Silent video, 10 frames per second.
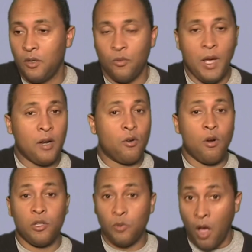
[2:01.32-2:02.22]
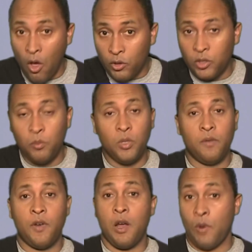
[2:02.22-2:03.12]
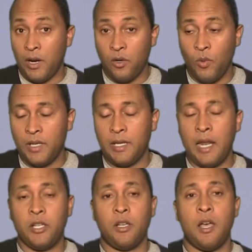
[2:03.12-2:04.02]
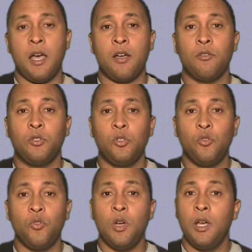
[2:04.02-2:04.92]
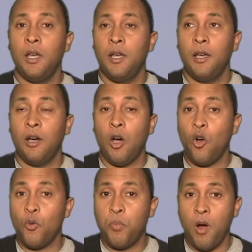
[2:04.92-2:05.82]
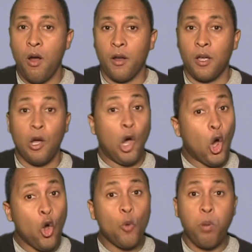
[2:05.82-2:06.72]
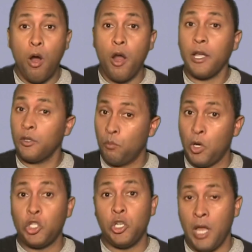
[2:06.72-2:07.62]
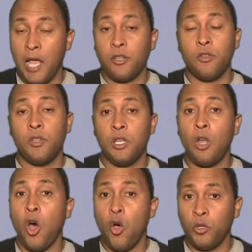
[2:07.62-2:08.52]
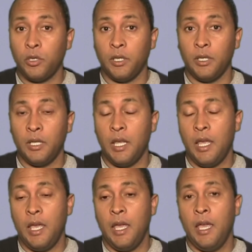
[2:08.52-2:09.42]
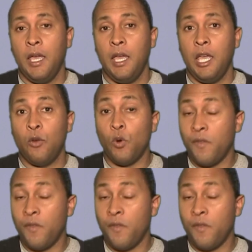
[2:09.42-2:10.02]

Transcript: you know, right across Austin Boulevard, right on the west side of Chicago, to Oak Park. Oak Park is much nicer than Austin, and